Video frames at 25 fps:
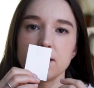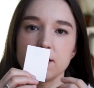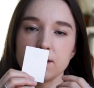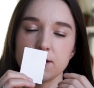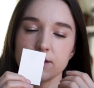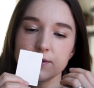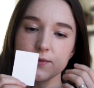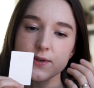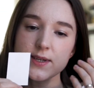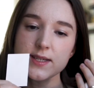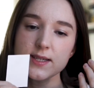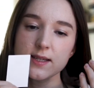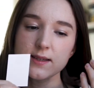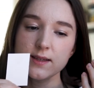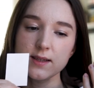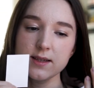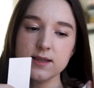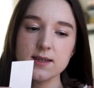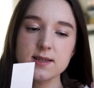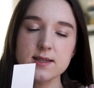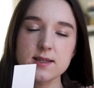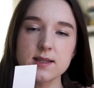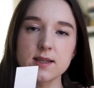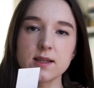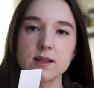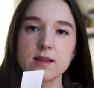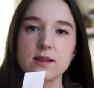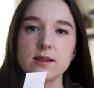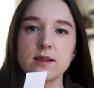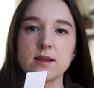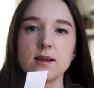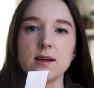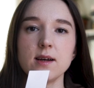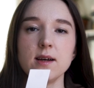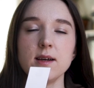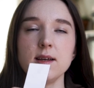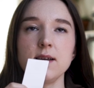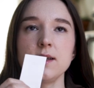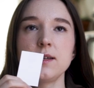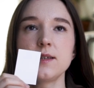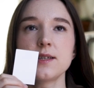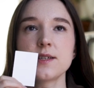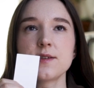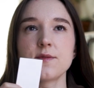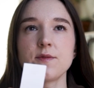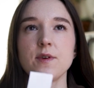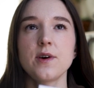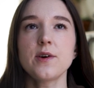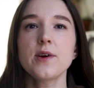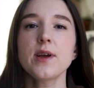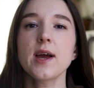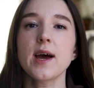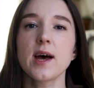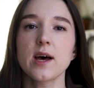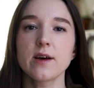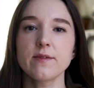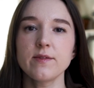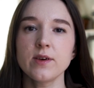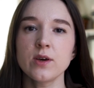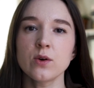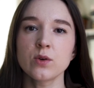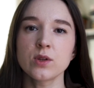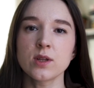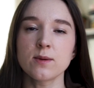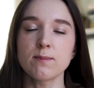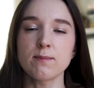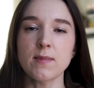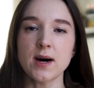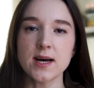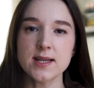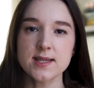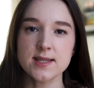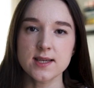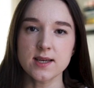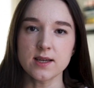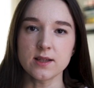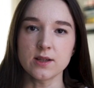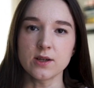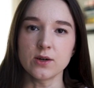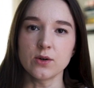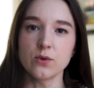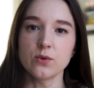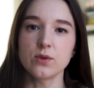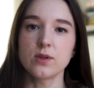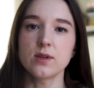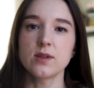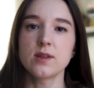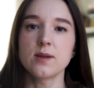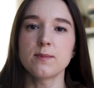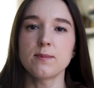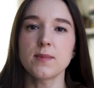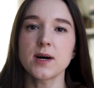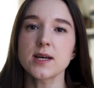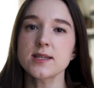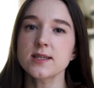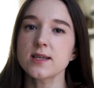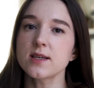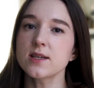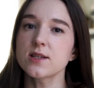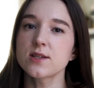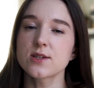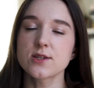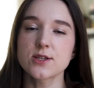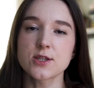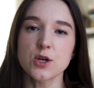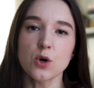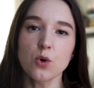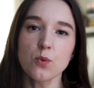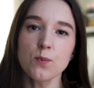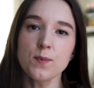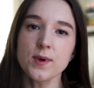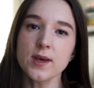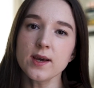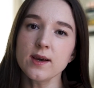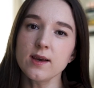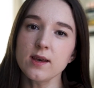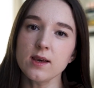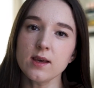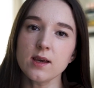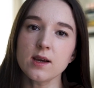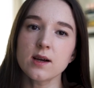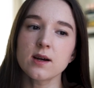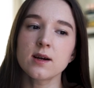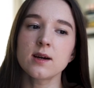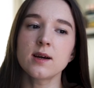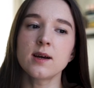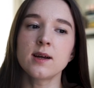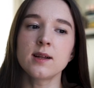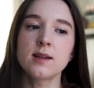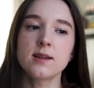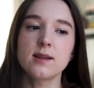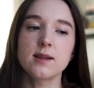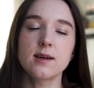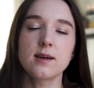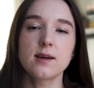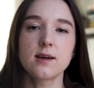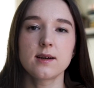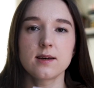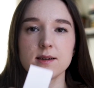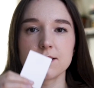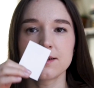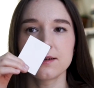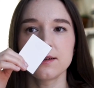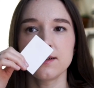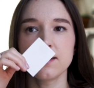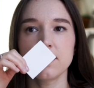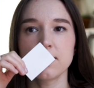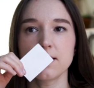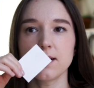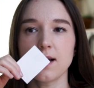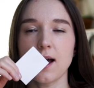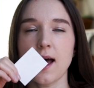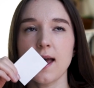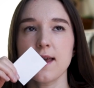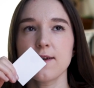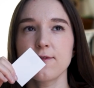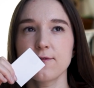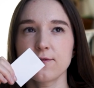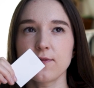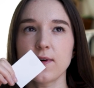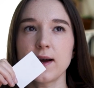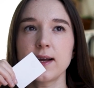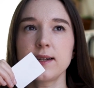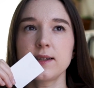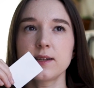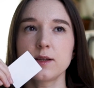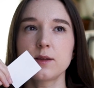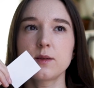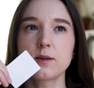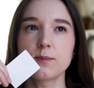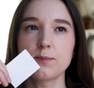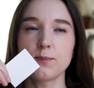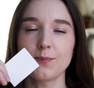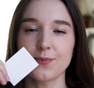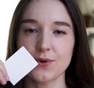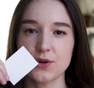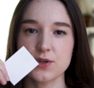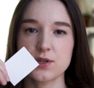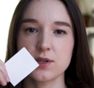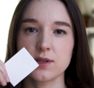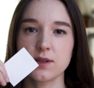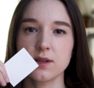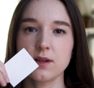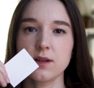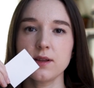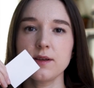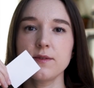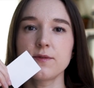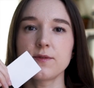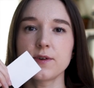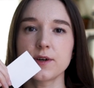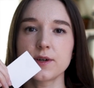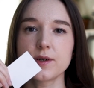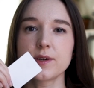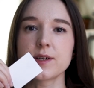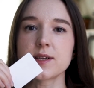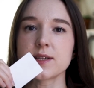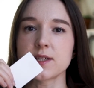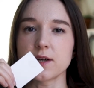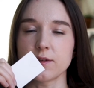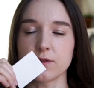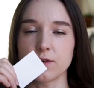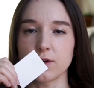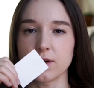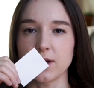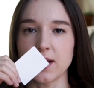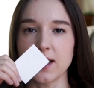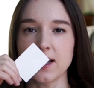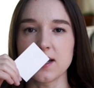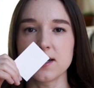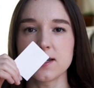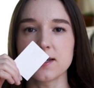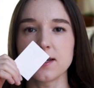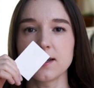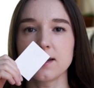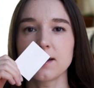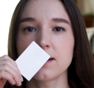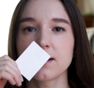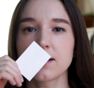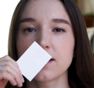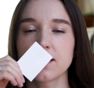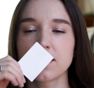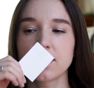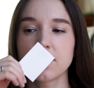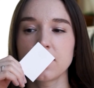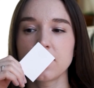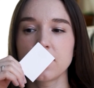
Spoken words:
The reason is that it is very heavy on a musky note. The musk is so big here, and I find it personally very suffocating.